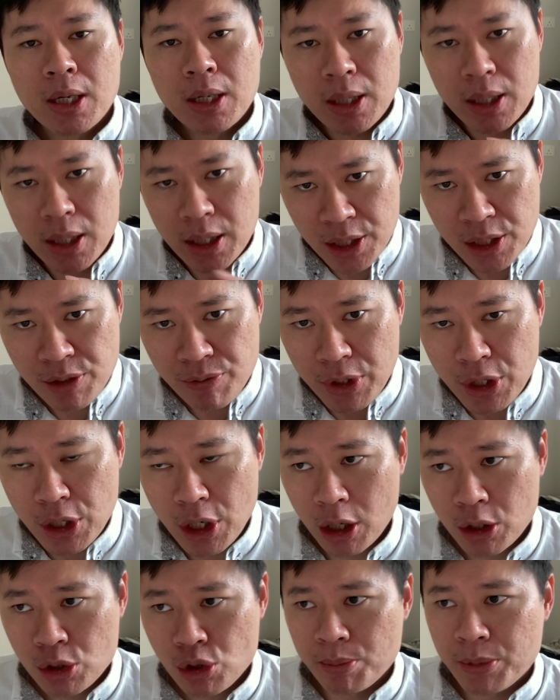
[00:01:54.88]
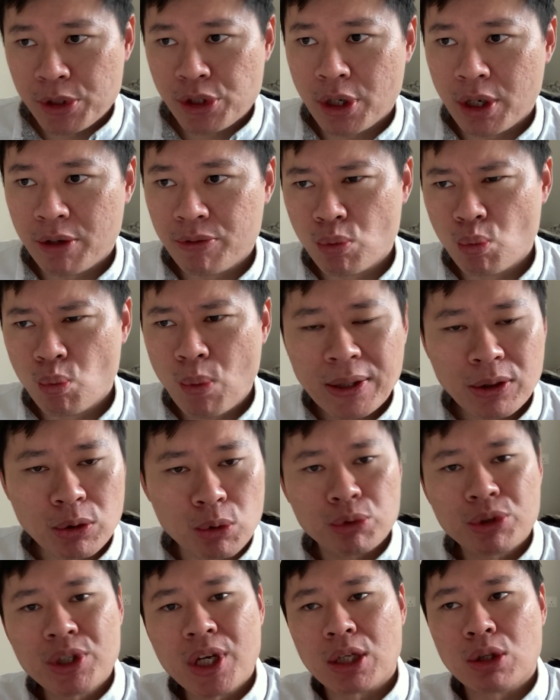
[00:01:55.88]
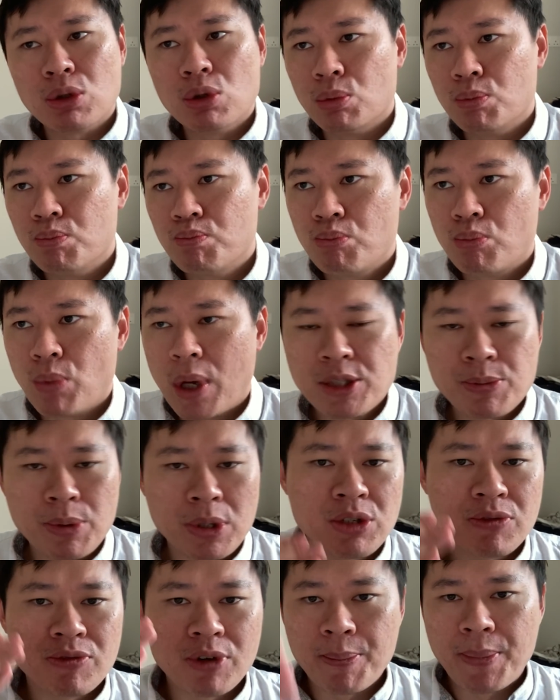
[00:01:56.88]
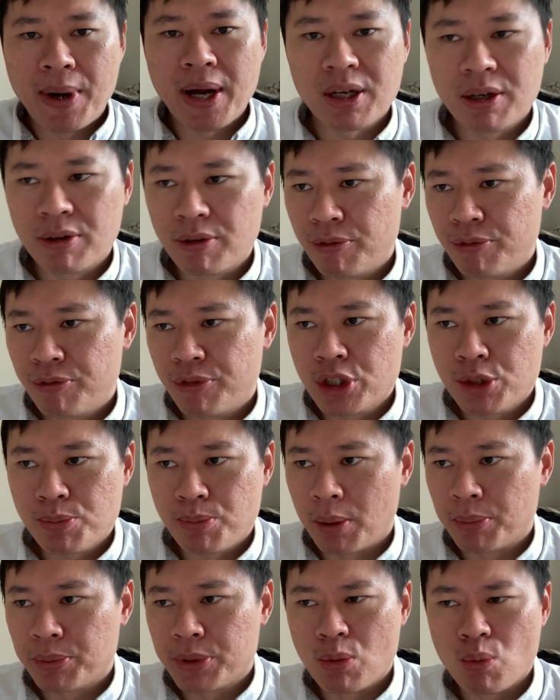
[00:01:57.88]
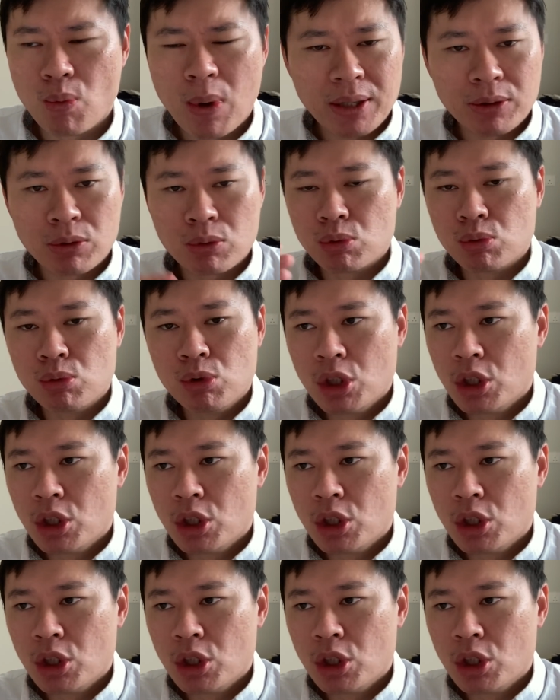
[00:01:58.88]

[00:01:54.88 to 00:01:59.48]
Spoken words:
In this video, I'll also be sharing with you what to take note, especially if you're buying a first property, what to